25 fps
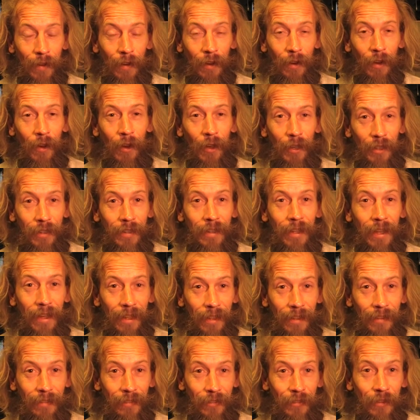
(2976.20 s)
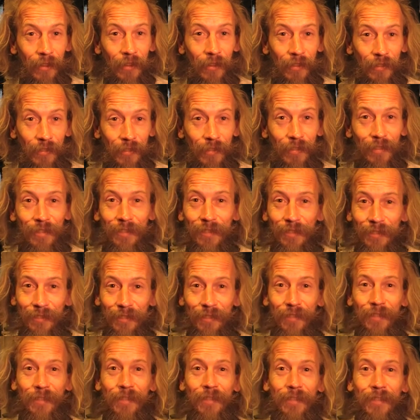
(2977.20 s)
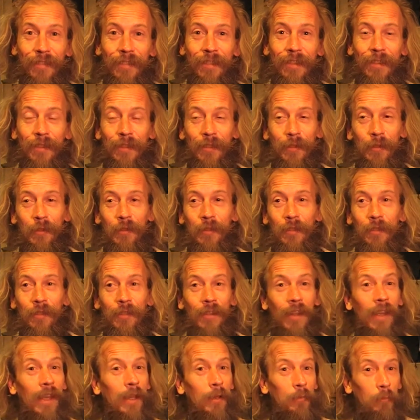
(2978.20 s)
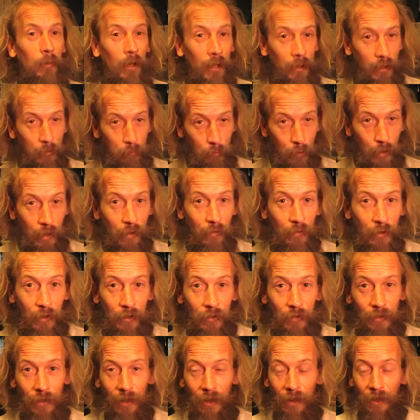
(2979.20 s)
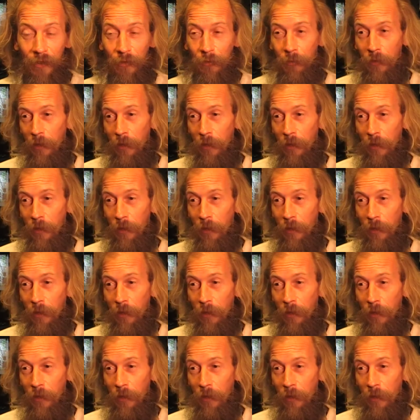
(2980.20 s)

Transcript: I did just, say in my previous life,